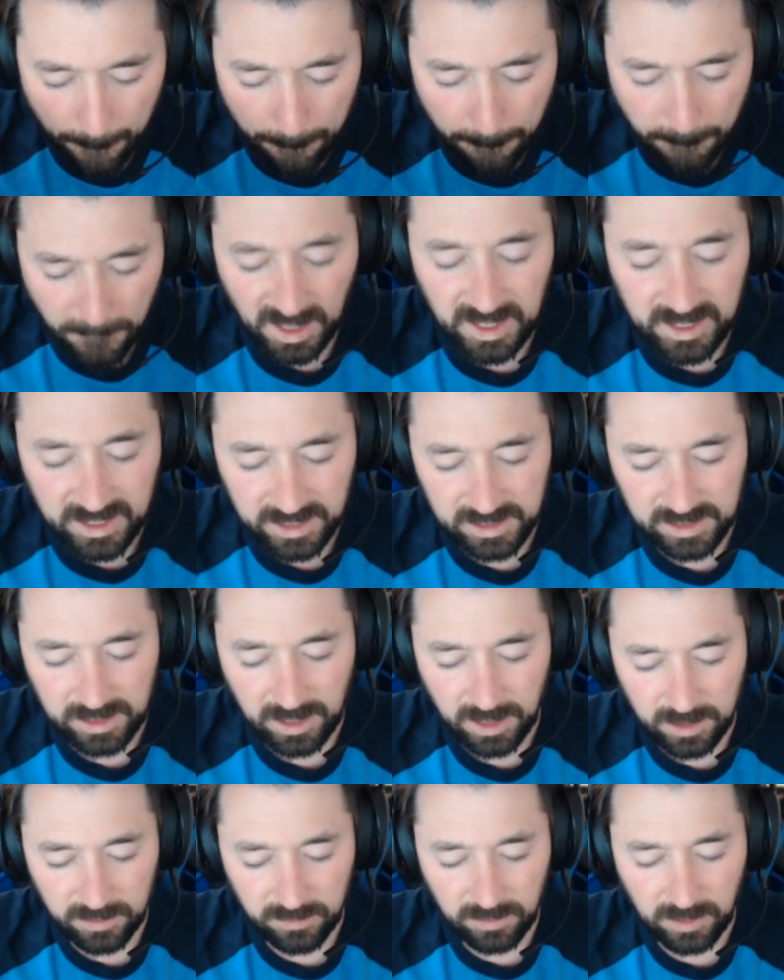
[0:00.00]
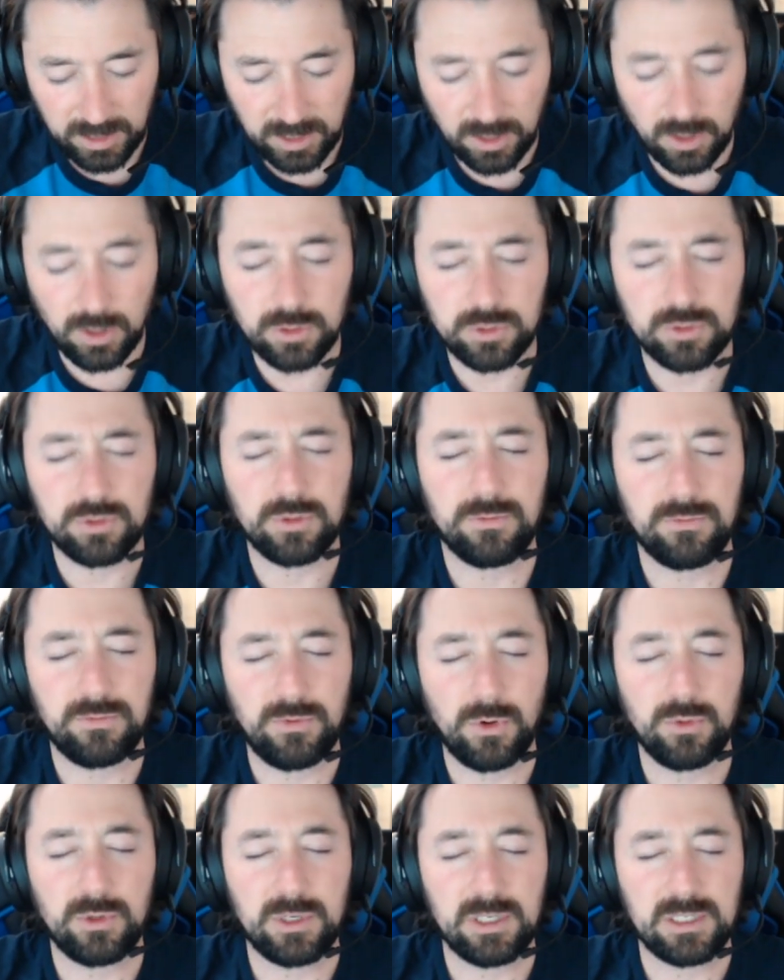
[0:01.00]
buckets, kind of like ultra
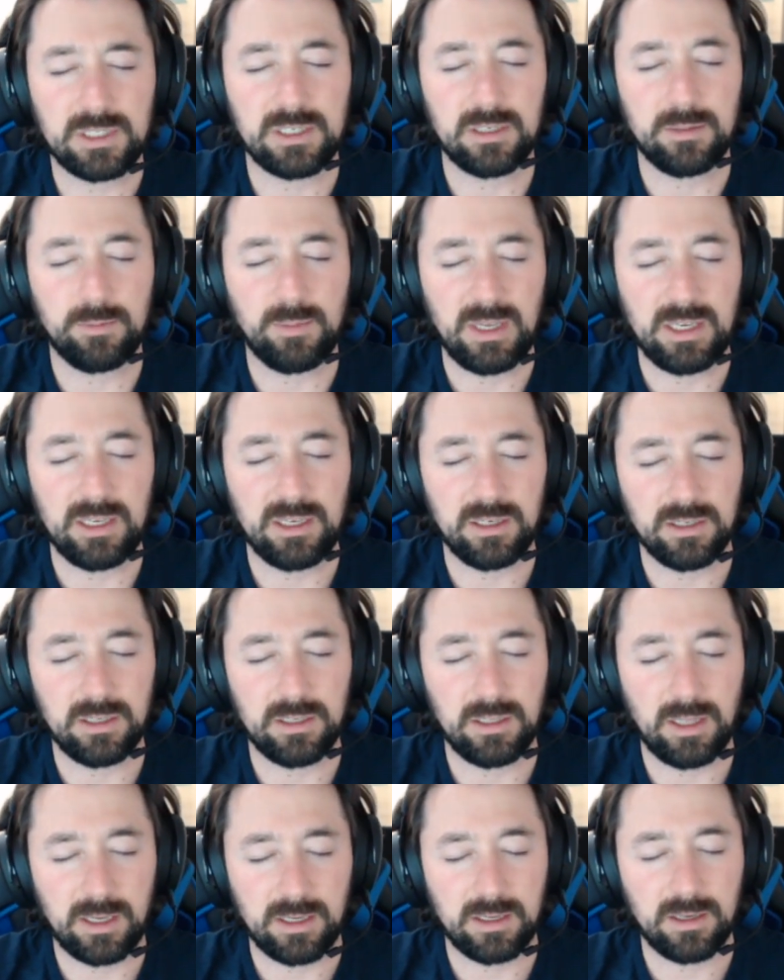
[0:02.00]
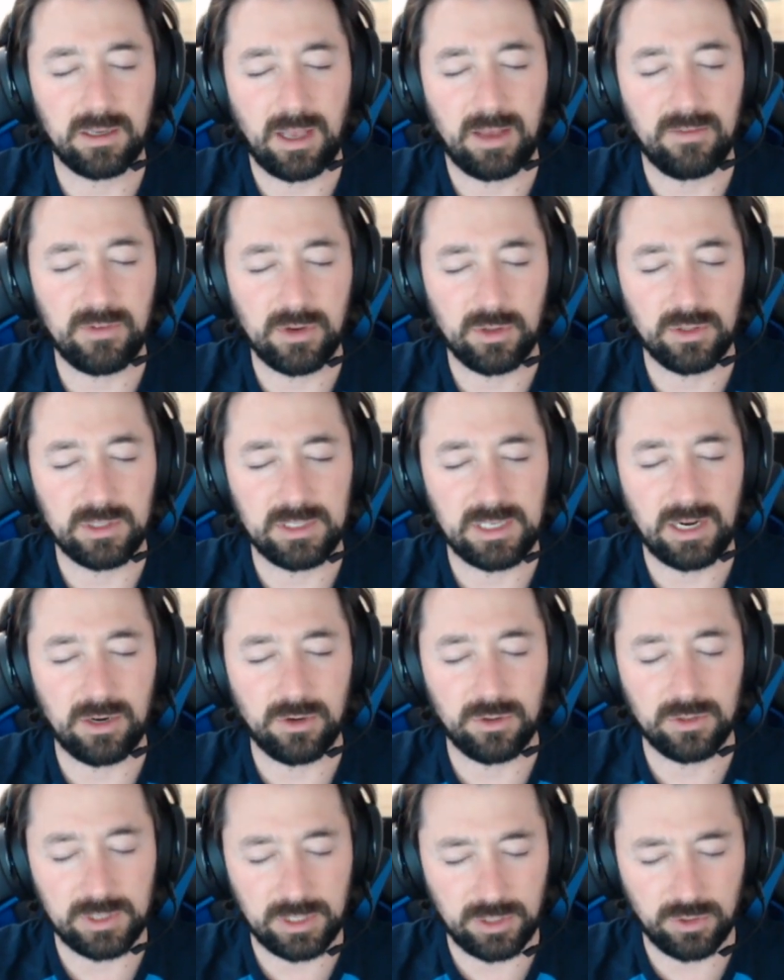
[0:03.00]
focus and like having all these
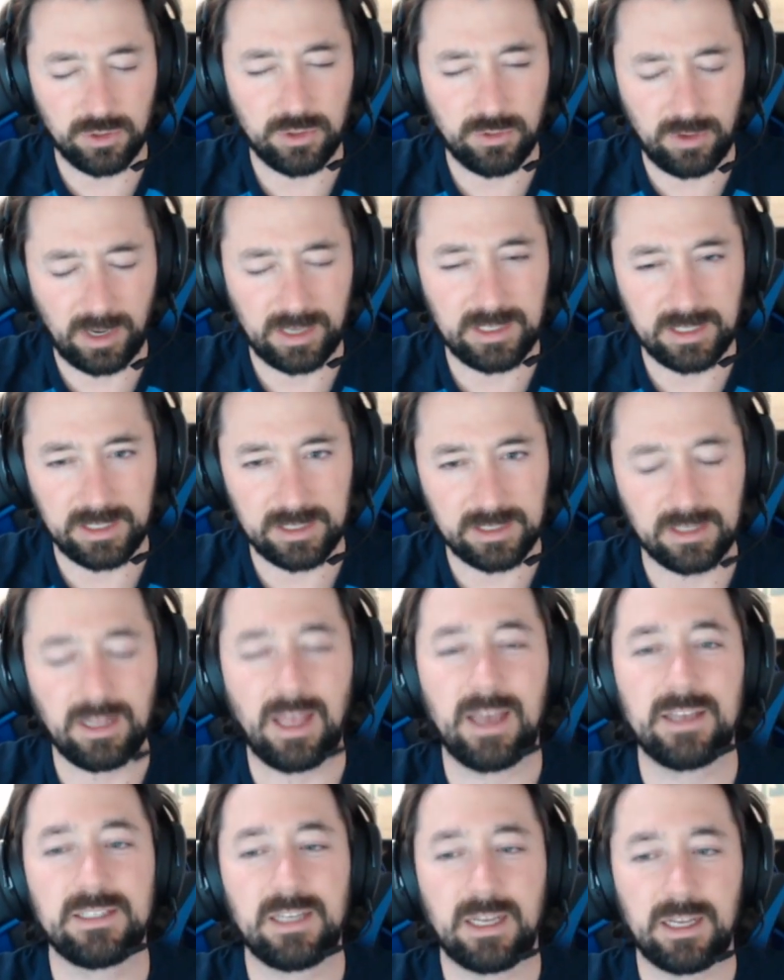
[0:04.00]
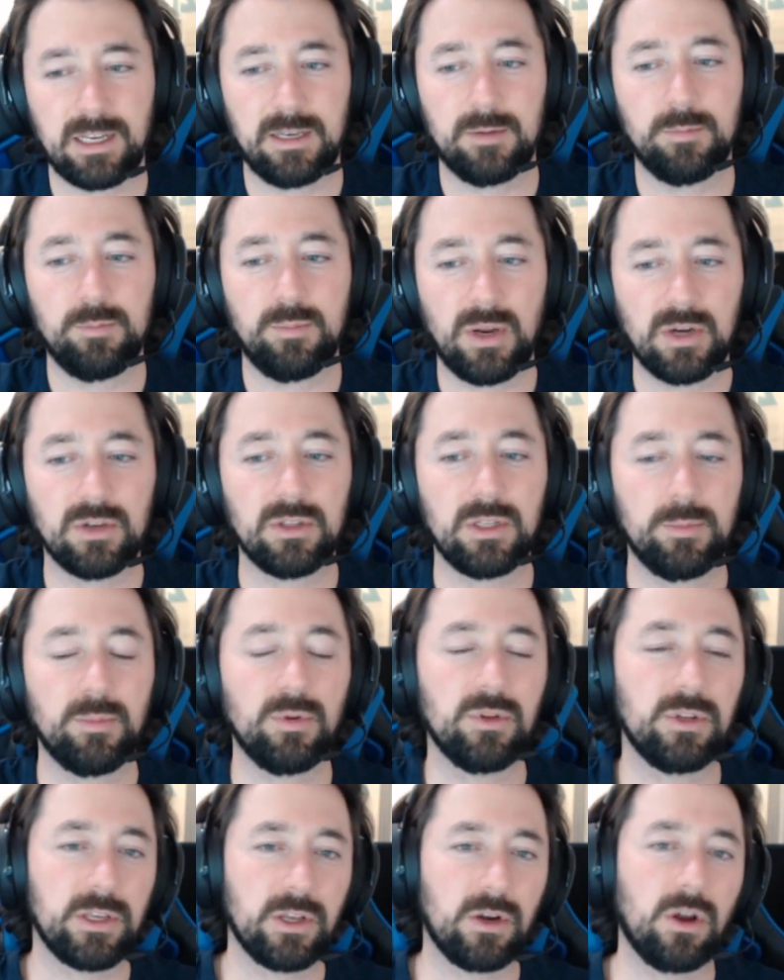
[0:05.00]
errors that you're correcting at the last second and barely
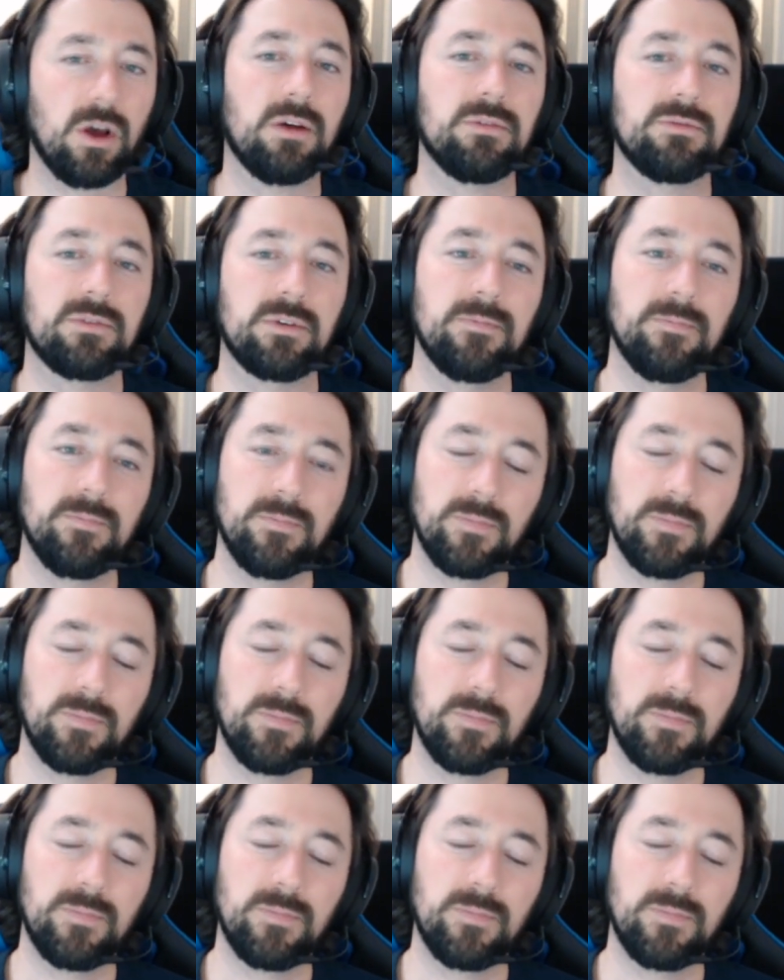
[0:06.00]
pulling it off.